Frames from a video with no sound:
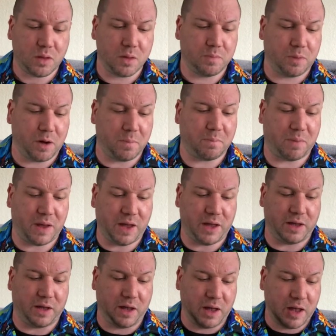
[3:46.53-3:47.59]
but
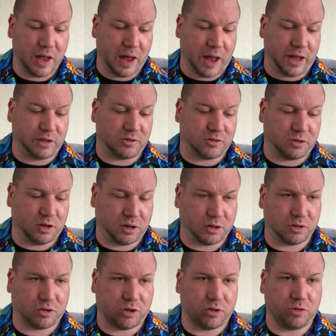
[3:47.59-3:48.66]
B, it's
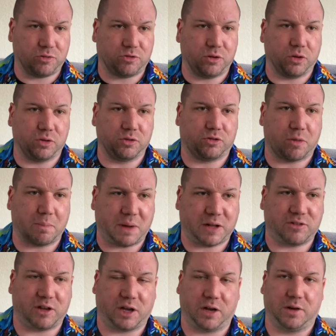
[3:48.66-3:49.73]
not too
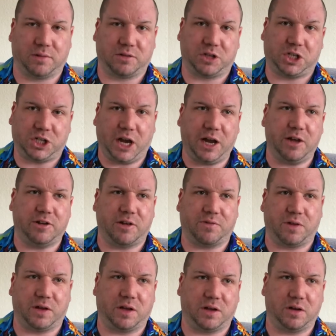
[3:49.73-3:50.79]
dramatic enough to change. You're
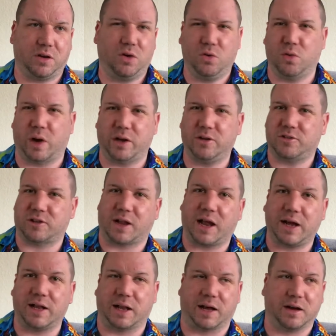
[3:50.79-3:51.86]
thinking, oh, I used to
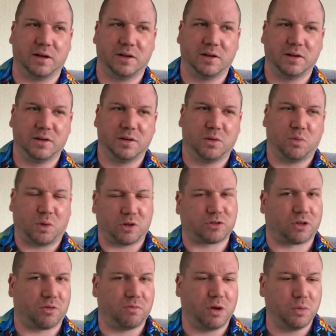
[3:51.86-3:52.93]
like that. What's
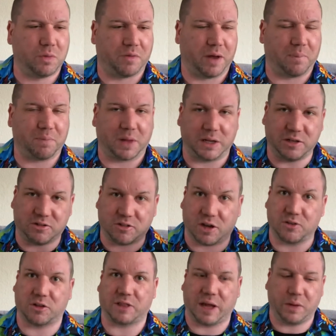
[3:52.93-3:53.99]
gone wrong with it? And you
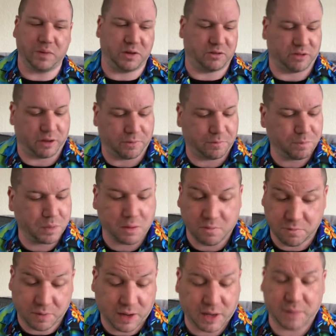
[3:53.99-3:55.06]
start to doubt yourself.
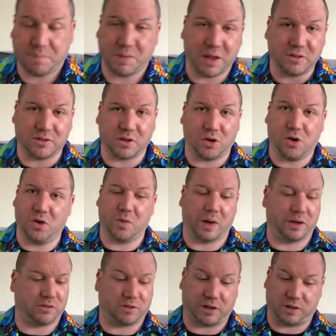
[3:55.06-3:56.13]
That is
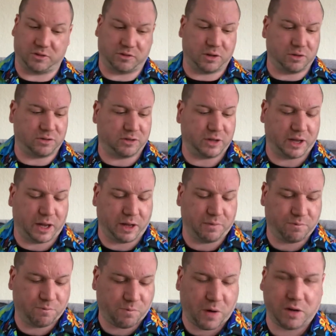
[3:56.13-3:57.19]
always, and still today,
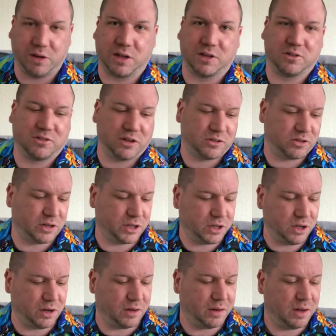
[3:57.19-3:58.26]
very consistently
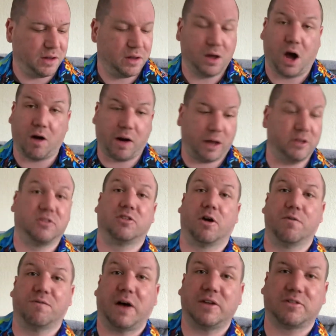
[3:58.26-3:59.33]
good. All right,
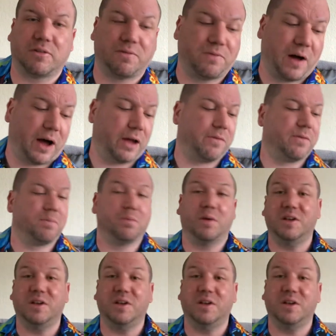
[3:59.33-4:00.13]
so that's the 5, but